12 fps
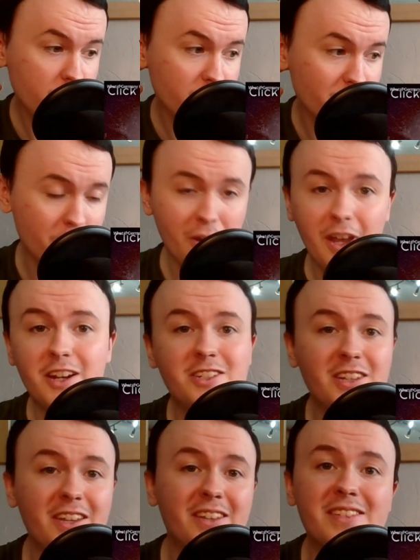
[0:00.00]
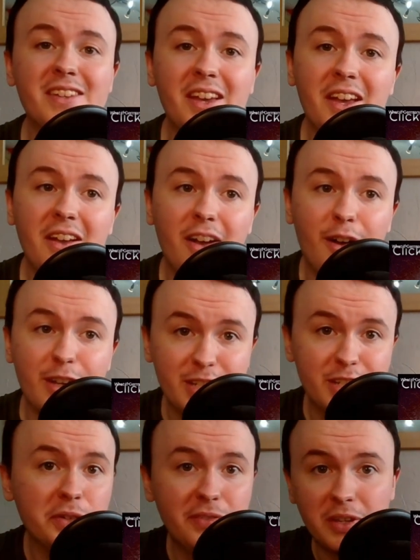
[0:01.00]
The reality is, I
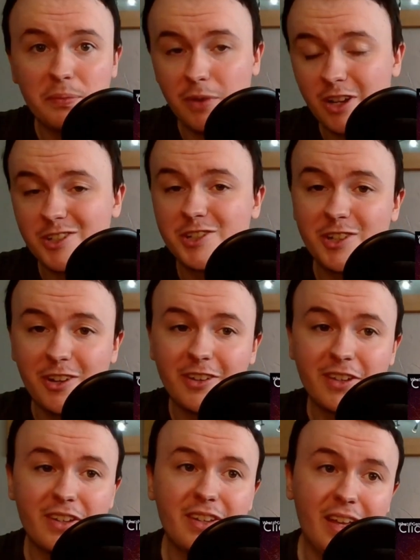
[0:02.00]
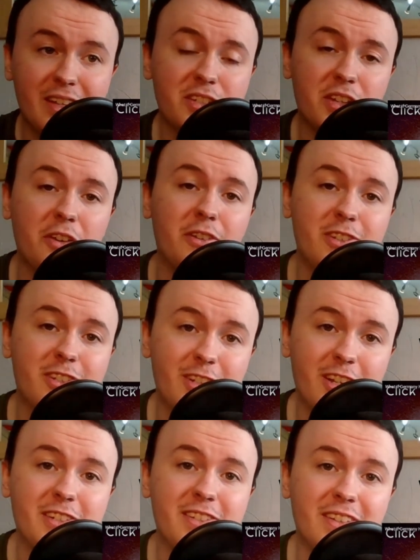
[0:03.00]
still think, much like as Cody
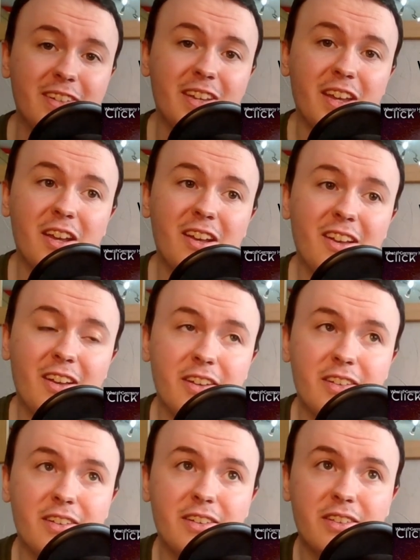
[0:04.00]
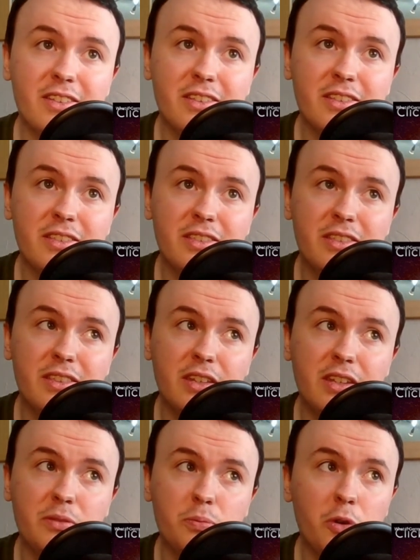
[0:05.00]
suggested,
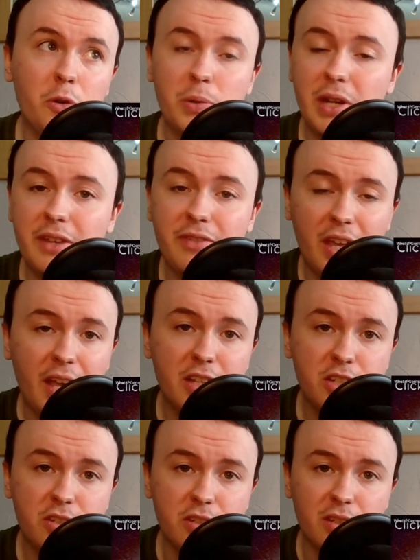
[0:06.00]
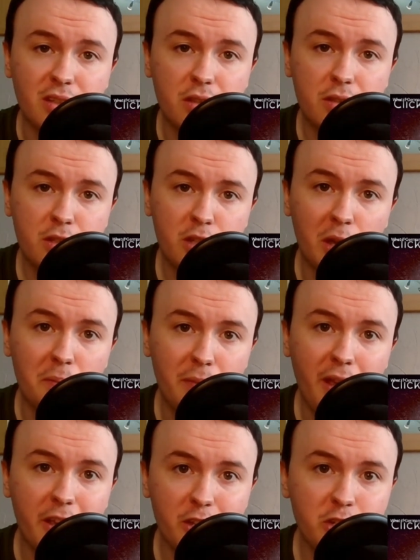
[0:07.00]
the Royal Navy has to come
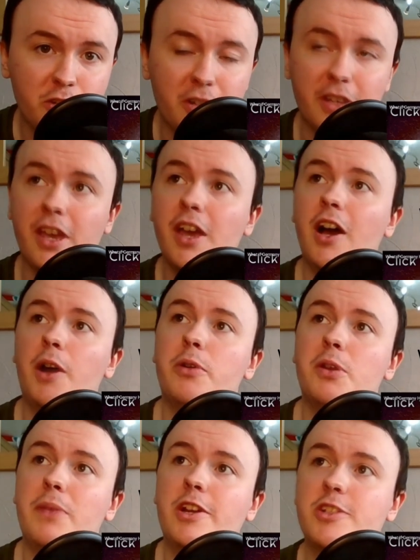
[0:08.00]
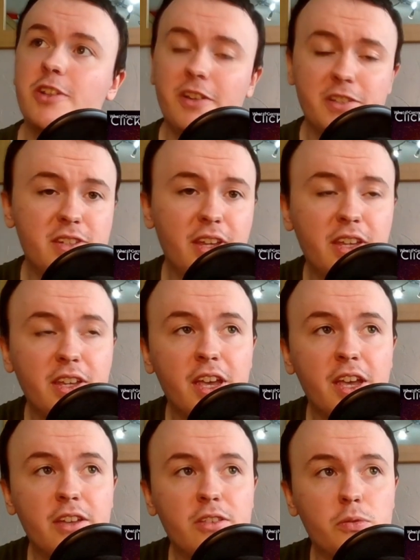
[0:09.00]
back, surely. I would imagine, like, say
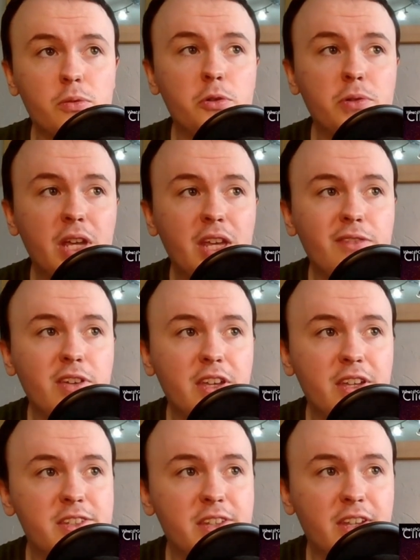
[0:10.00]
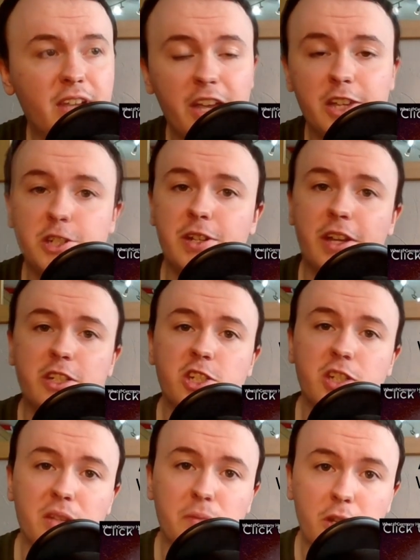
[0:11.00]
the Royal Navy is engaged in
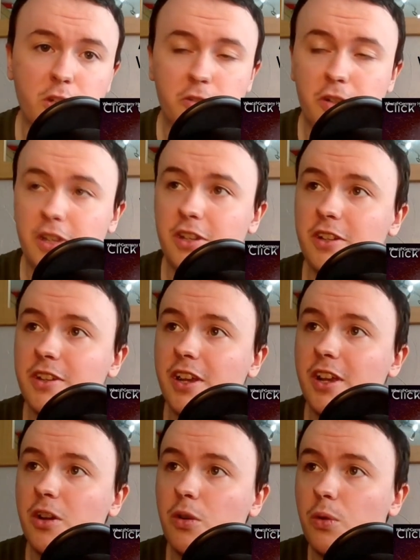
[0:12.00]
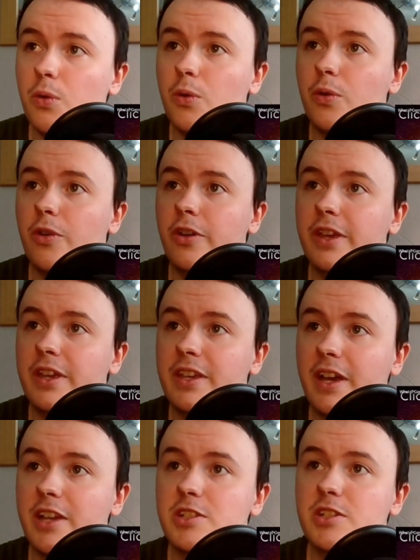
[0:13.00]
action in the Mediterranean or
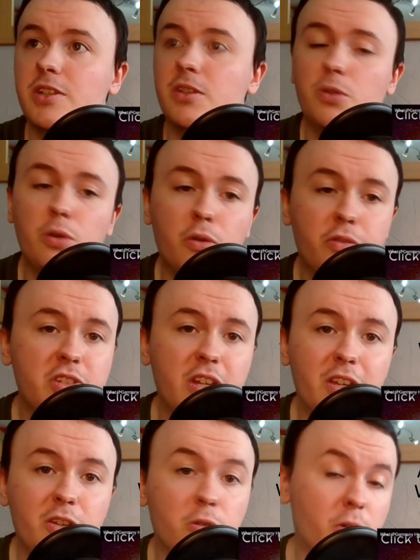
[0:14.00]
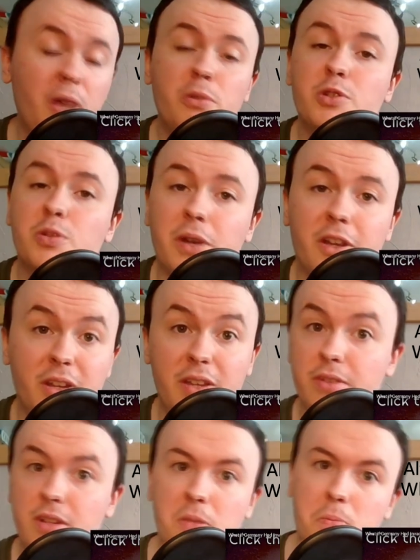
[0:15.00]
engaged in the North Sea or elsewhere,
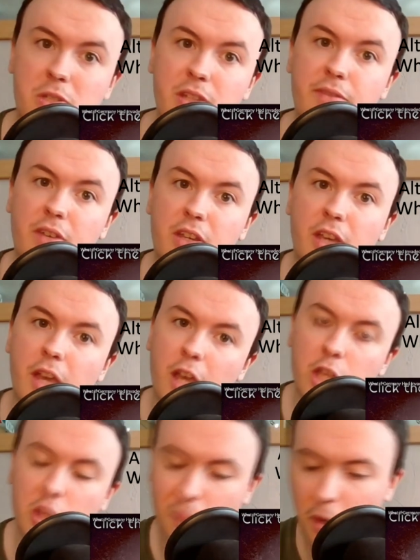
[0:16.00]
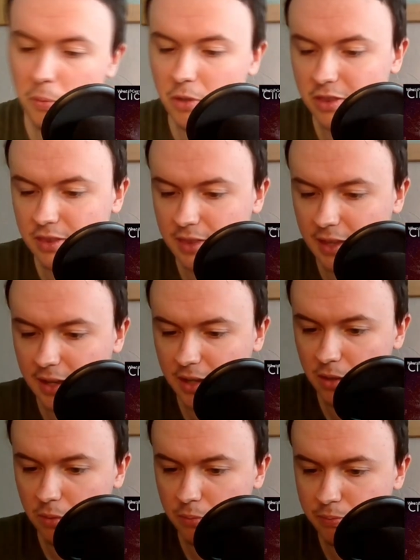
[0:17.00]
even in the Pacific. The moment that
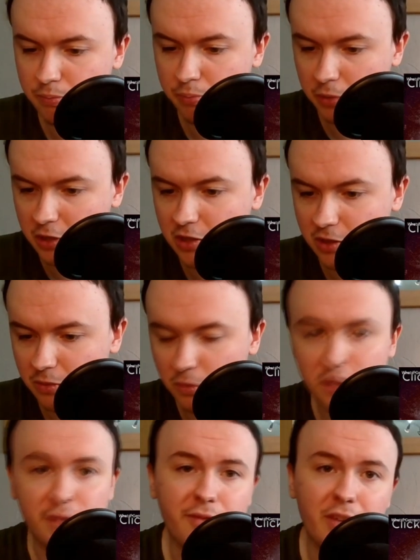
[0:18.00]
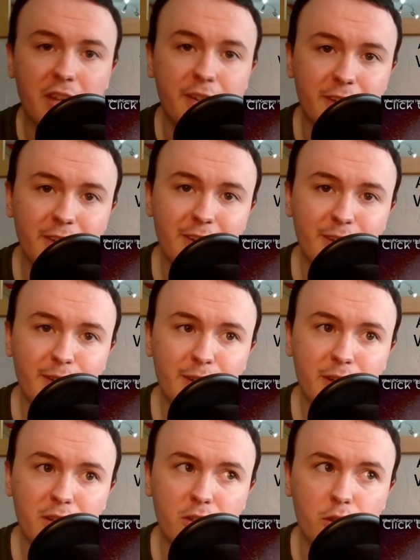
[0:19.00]
Britain was invaded,
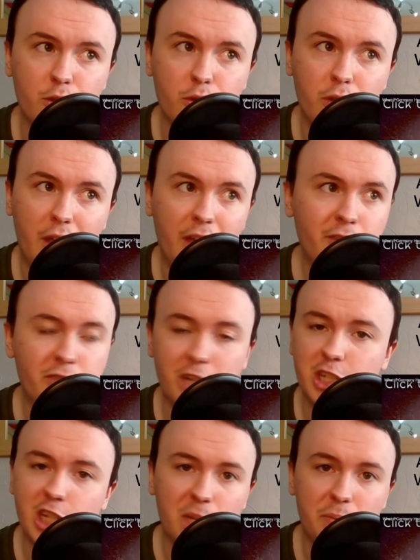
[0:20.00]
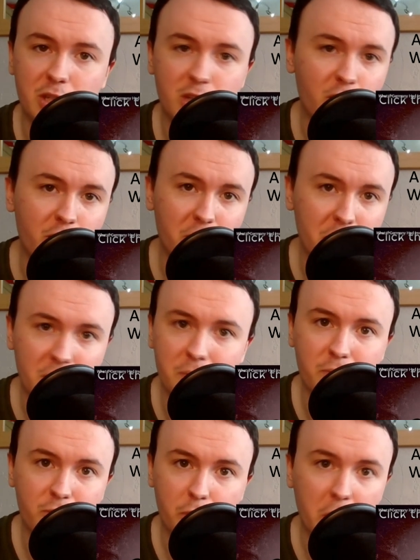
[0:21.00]
every ship has got to be
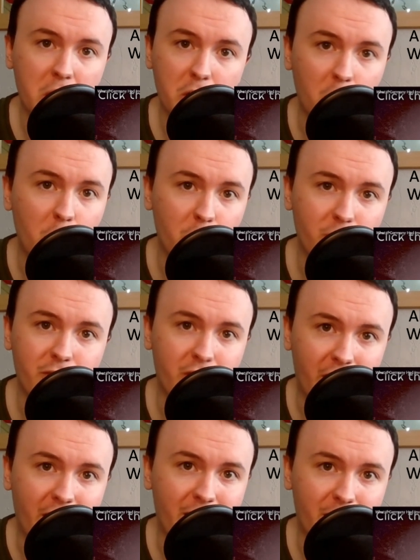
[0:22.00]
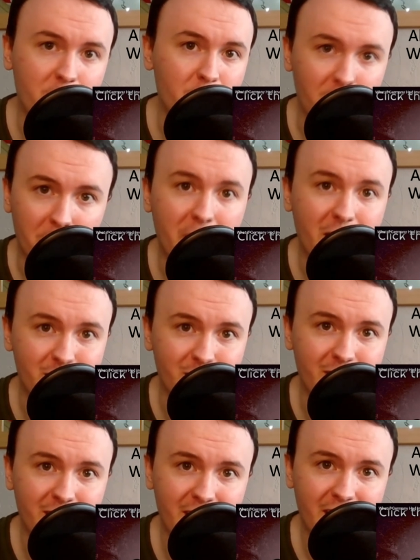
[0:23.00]
recalled for that, I would imagine.